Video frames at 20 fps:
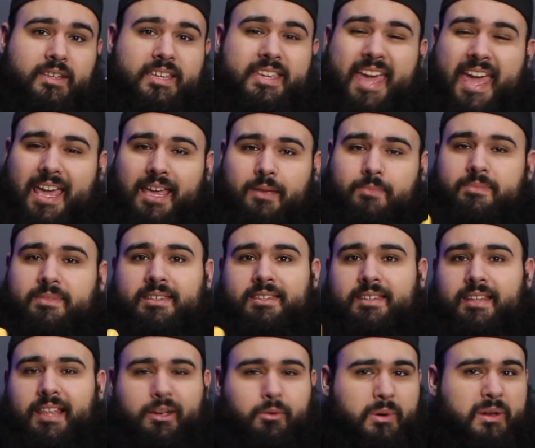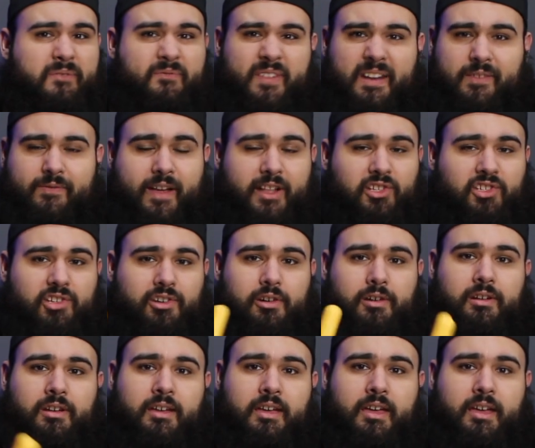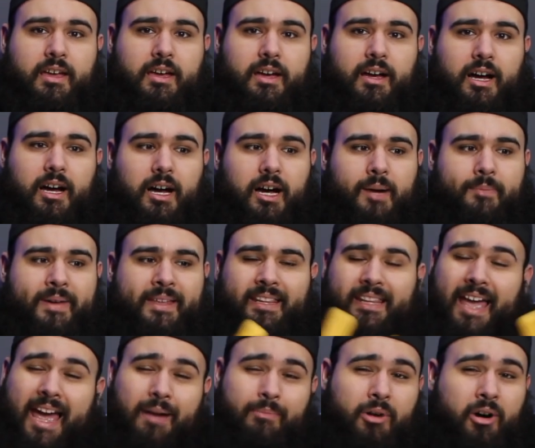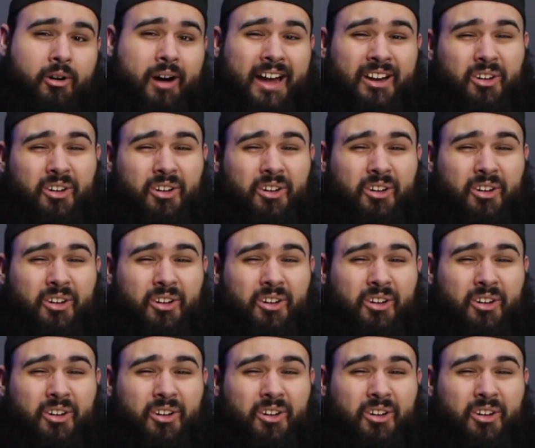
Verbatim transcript: games like Ring Fit Adventure um, and Labo.